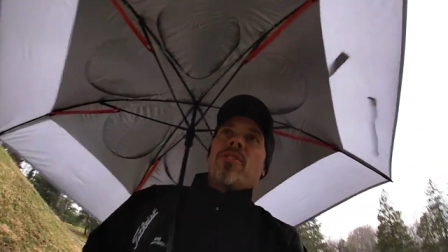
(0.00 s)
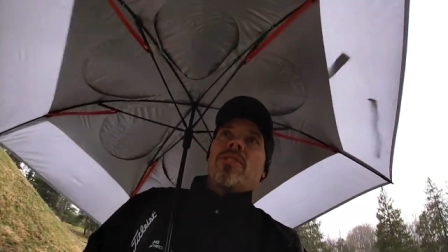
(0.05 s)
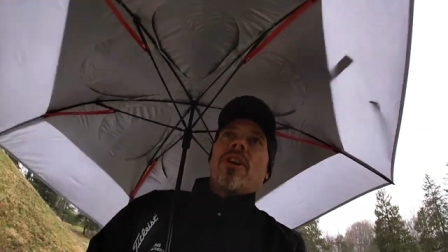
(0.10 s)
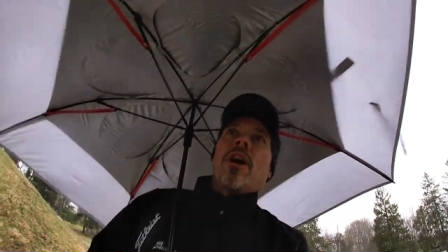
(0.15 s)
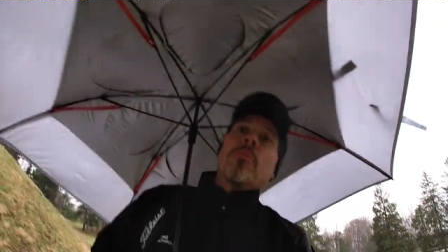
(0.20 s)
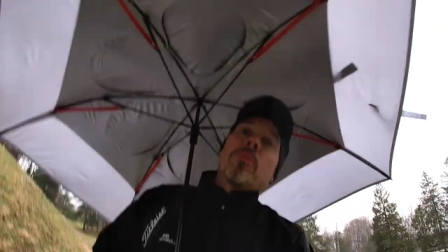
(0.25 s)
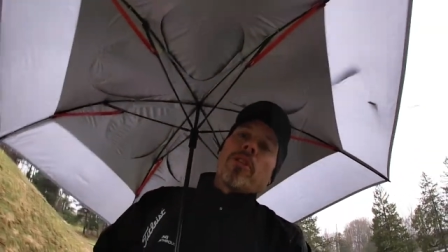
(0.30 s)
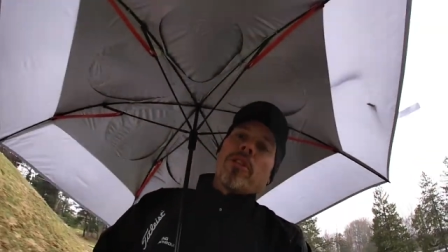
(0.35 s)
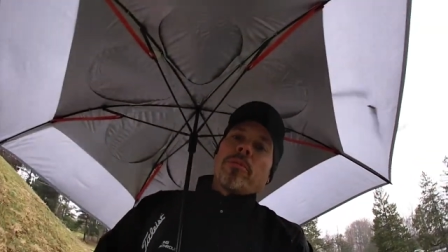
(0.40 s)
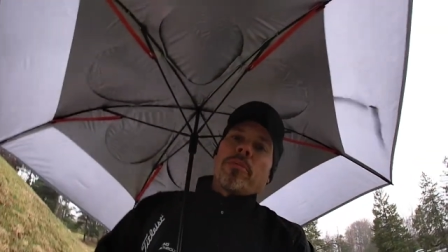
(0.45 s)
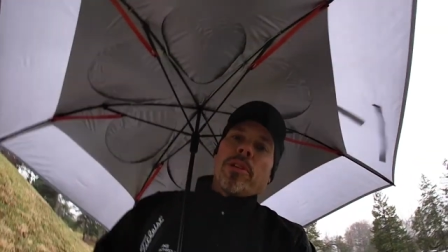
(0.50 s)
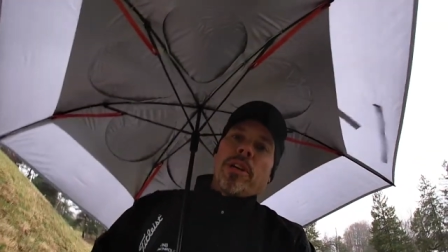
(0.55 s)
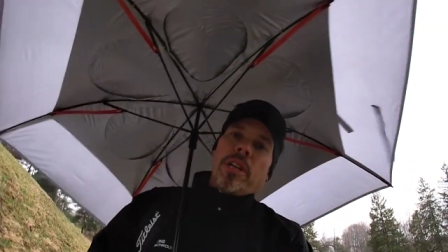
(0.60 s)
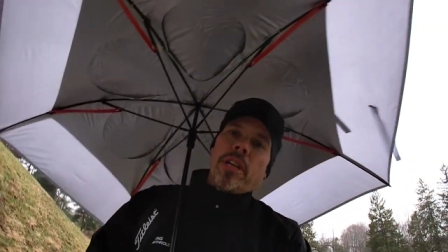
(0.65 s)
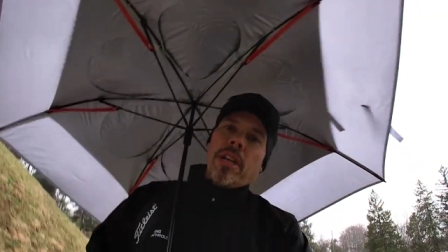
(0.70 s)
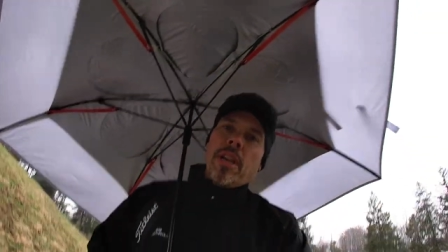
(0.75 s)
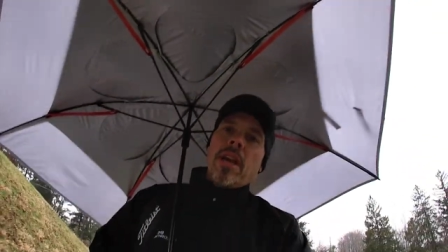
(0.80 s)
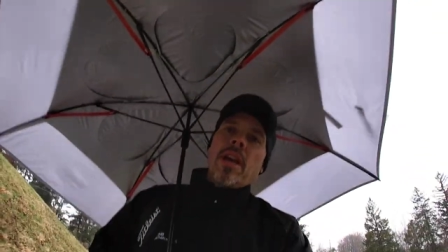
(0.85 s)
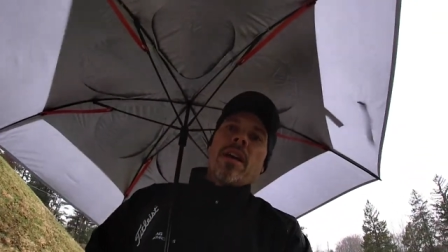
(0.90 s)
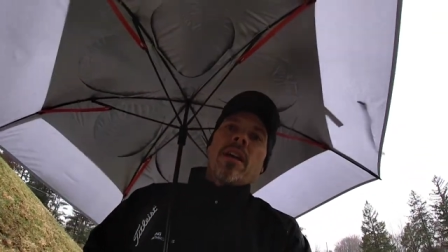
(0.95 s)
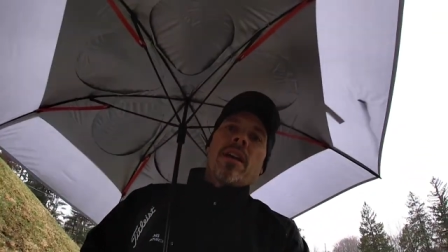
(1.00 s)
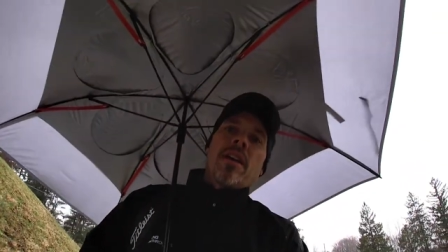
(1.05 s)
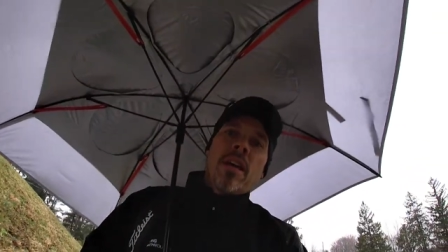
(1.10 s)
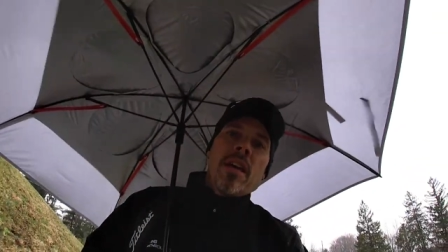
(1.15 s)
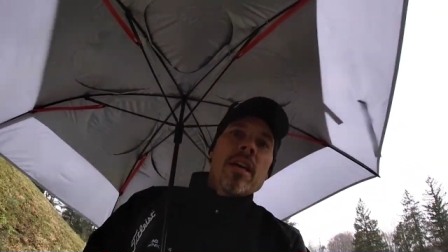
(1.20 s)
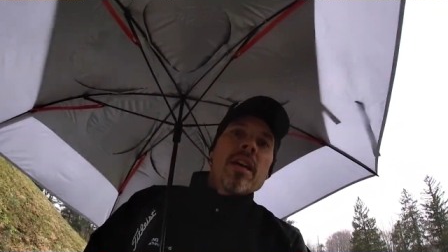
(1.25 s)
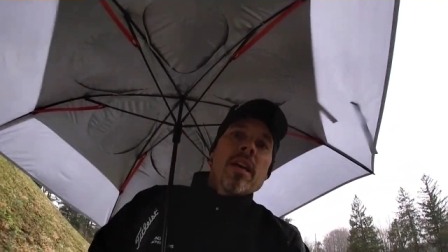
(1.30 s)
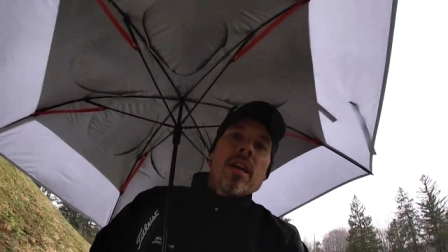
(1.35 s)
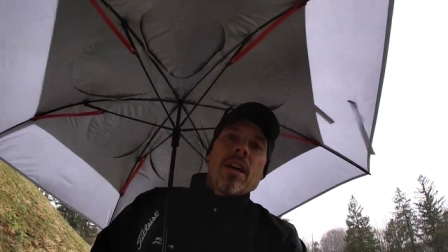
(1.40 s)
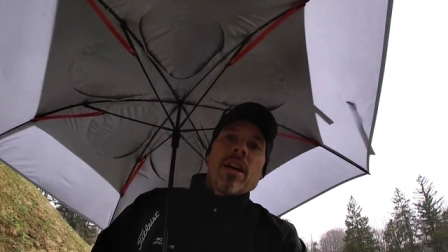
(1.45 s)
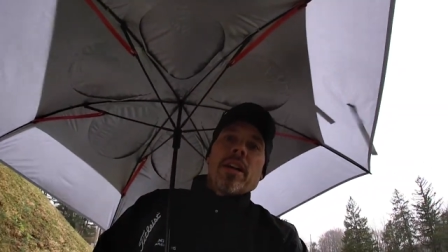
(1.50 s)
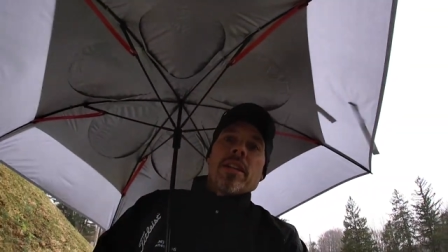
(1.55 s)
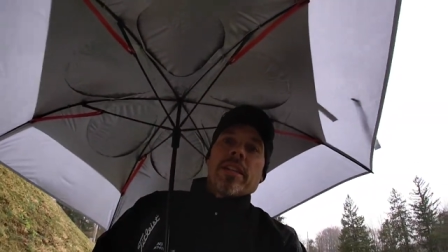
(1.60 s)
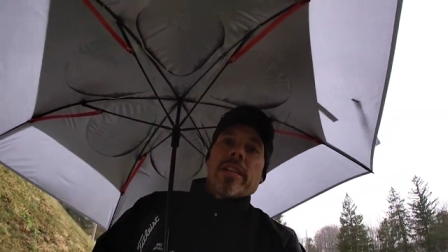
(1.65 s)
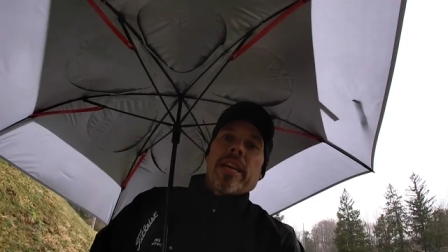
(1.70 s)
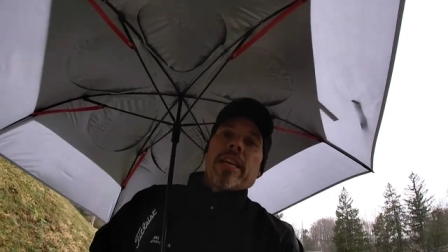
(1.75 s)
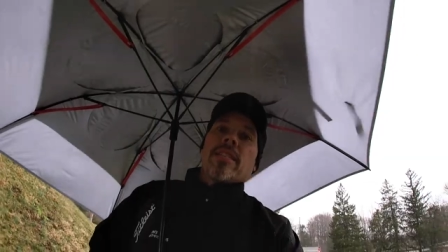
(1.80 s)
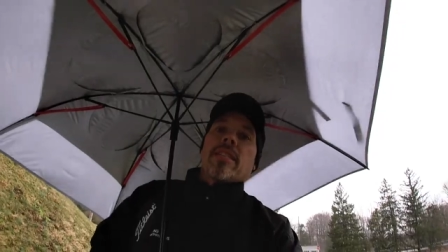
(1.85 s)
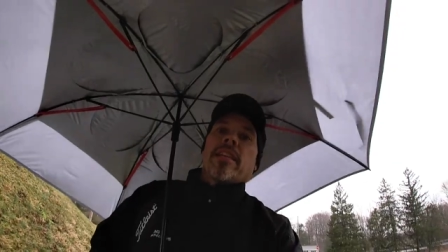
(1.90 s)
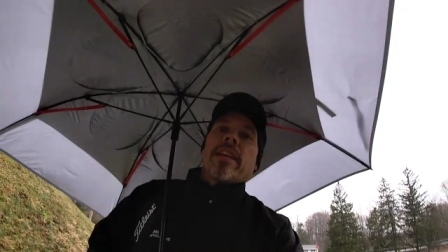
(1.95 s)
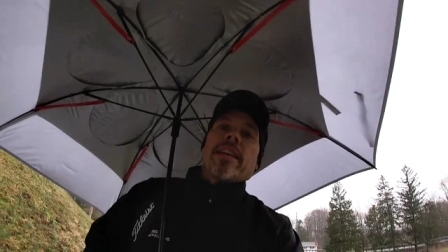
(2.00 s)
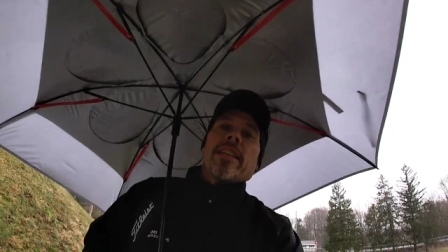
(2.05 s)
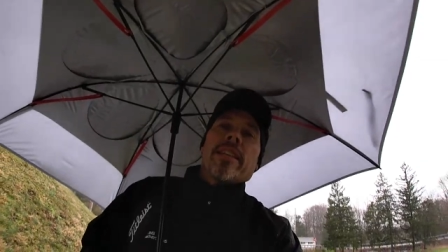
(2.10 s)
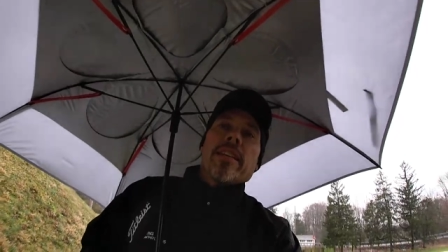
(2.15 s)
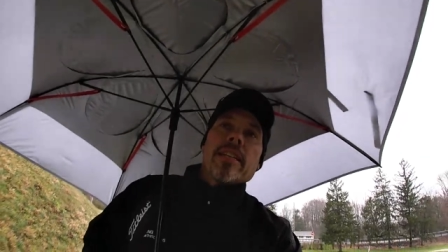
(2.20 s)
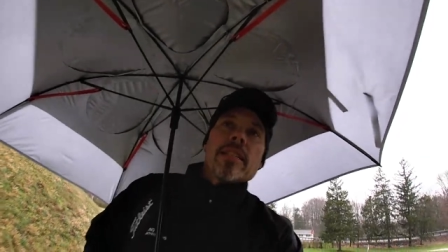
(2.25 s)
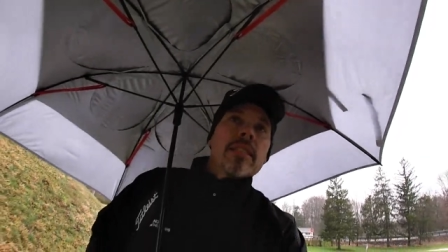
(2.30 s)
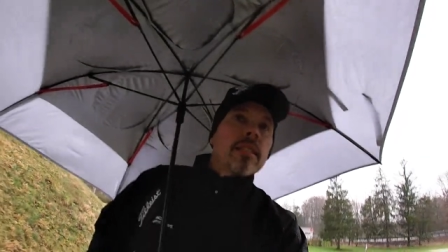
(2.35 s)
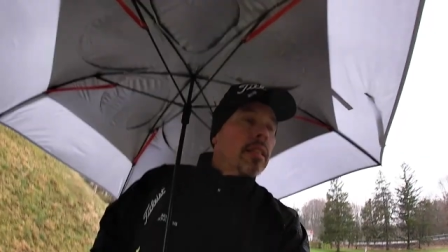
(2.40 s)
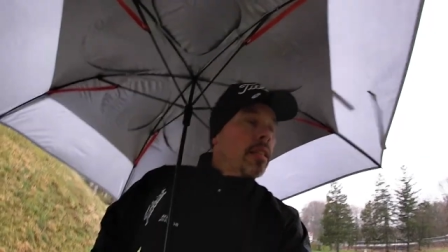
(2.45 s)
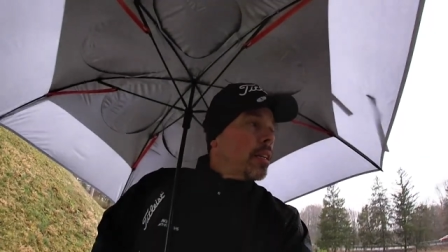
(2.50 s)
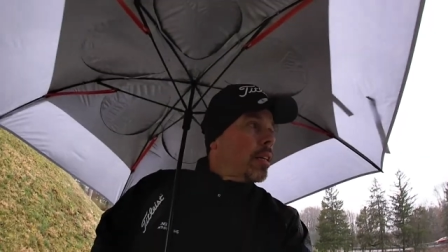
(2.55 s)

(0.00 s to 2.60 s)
double the money on days like this.